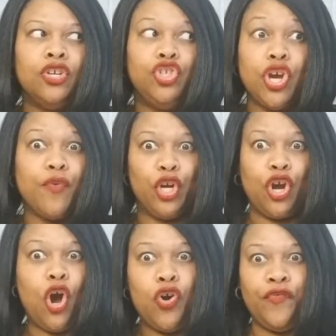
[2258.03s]
during
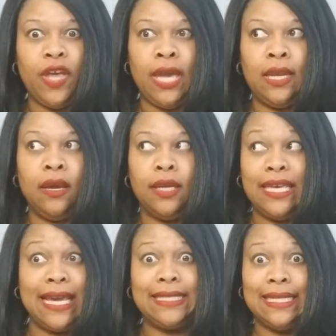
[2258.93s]
COVID
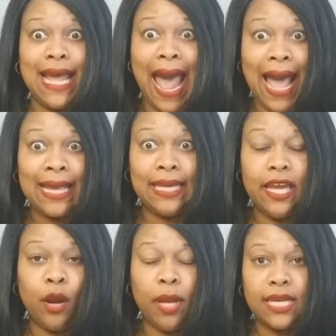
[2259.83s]
kicked into high
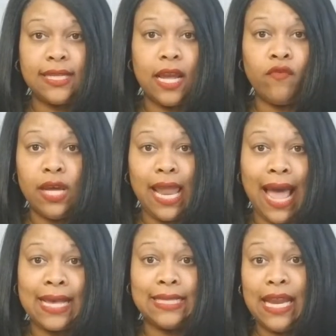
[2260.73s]
gear because they
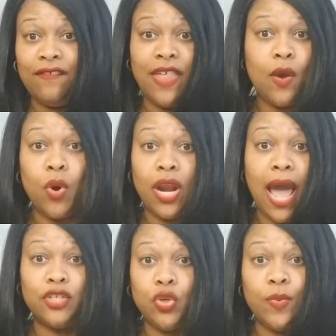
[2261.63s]
realized that if they were
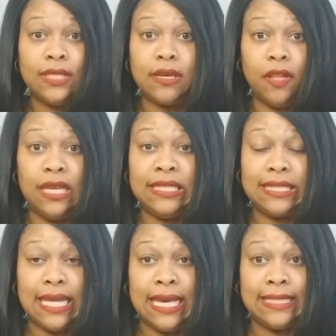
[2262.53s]
not doing some of these
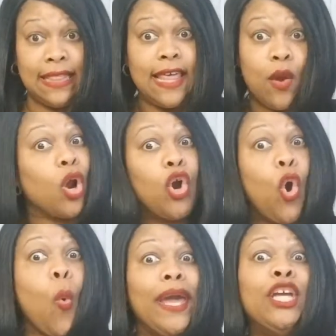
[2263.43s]
things that they were
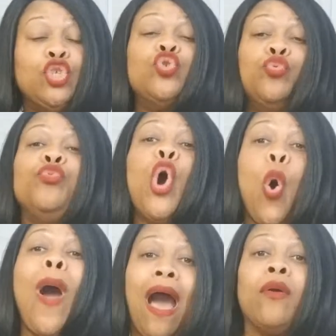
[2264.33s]
going to
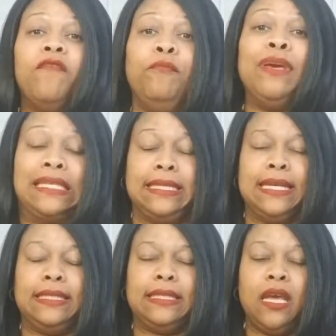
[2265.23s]
go out of
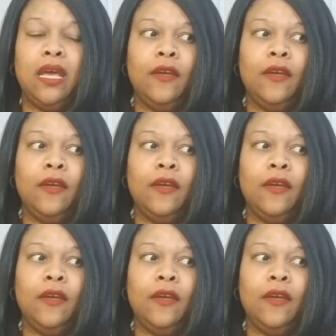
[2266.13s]
business